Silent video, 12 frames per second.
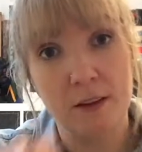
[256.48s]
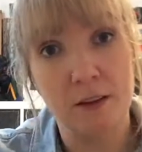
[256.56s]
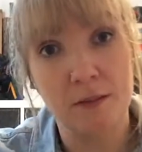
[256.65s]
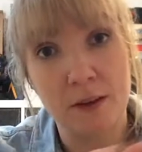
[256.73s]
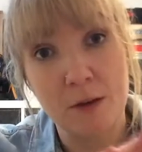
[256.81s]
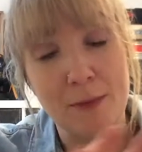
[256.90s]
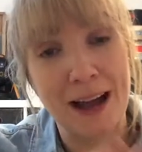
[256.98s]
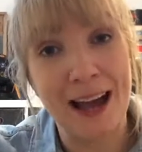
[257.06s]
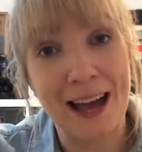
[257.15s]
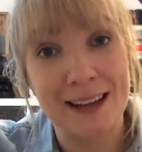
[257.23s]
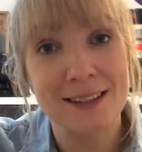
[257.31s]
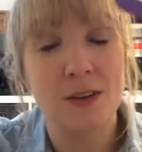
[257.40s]
around my
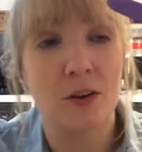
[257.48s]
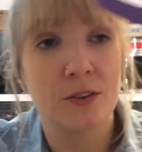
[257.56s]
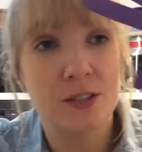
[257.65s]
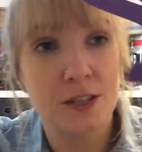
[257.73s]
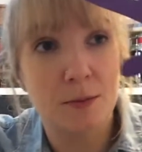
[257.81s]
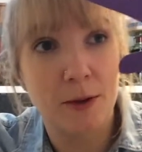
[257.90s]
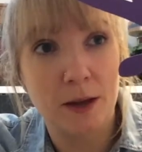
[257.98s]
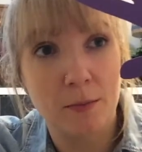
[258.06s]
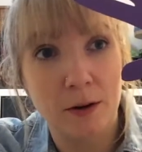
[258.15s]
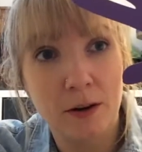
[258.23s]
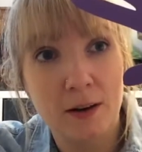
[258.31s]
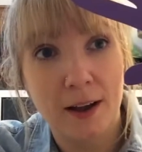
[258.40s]
hand onto the
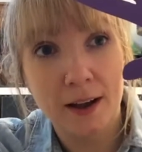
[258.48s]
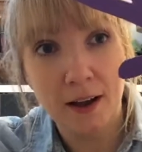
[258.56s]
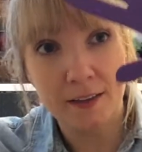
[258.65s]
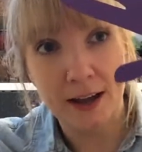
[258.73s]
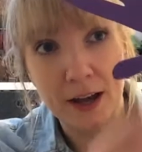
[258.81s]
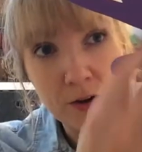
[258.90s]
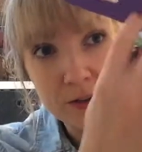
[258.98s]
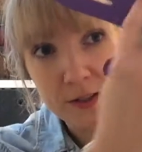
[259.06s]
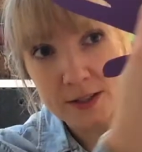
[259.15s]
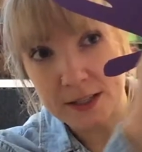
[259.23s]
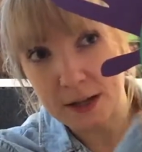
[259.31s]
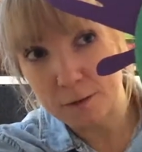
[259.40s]
paper, cut that out. So I
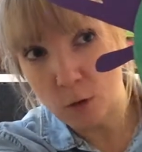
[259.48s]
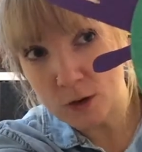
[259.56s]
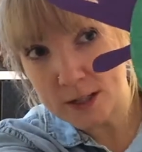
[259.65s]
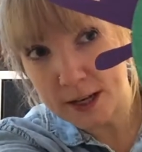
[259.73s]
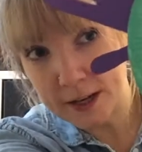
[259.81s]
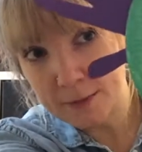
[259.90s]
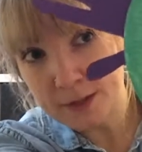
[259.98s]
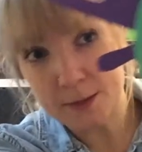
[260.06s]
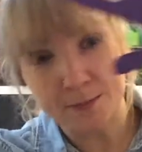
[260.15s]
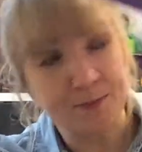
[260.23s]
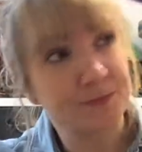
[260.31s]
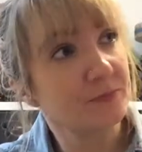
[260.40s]
did that 4 times.
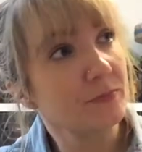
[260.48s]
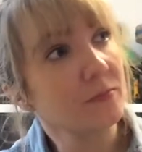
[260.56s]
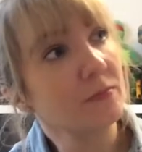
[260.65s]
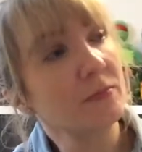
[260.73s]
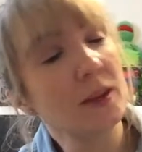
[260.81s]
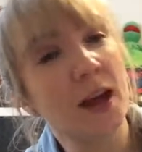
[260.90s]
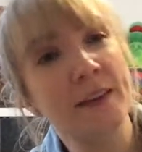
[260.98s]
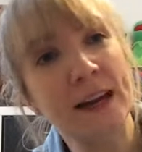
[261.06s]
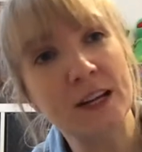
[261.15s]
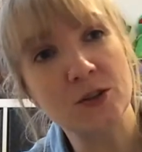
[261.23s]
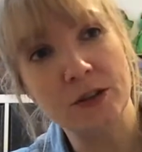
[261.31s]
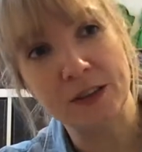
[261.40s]
And then,
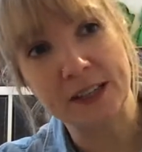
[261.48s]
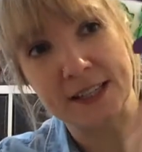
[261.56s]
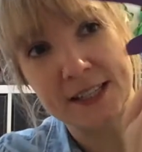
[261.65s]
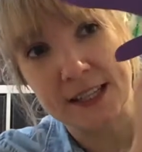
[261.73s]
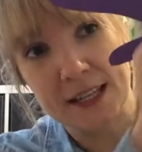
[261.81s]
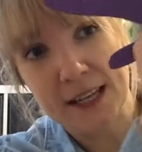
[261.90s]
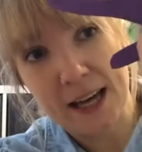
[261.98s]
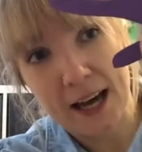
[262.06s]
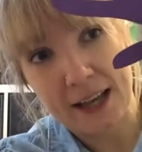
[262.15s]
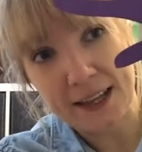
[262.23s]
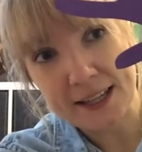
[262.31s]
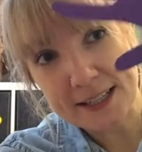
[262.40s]
I don't know if you can see, I then